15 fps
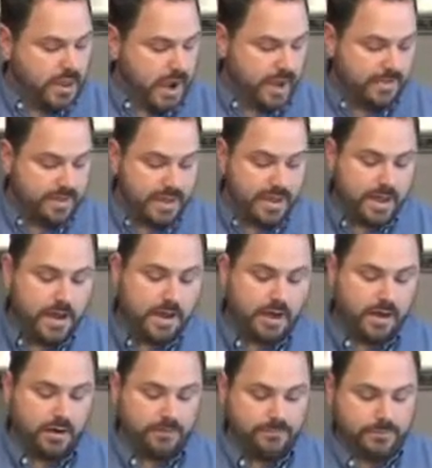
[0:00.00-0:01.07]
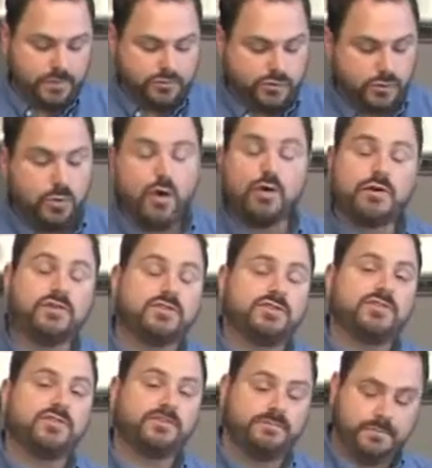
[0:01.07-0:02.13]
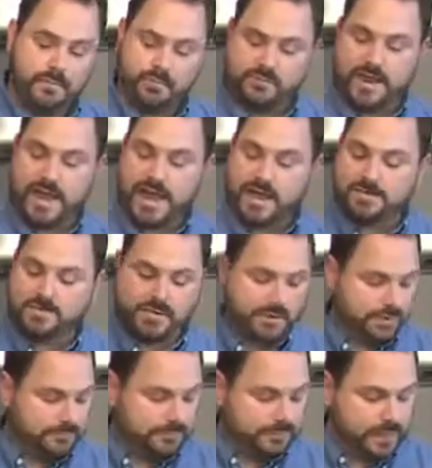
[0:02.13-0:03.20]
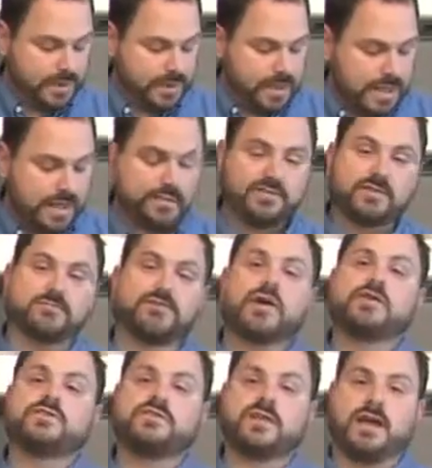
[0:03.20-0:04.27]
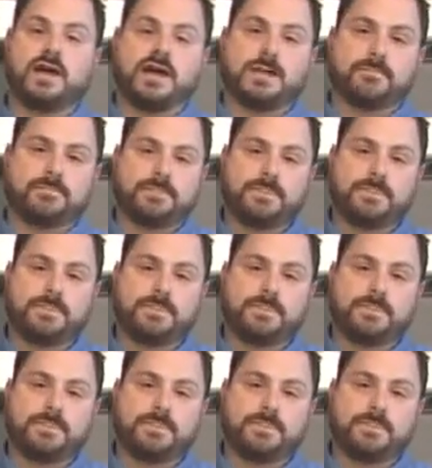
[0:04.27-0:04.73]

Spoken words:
And they are 2 oranges, which I have here, and some fresh thyme.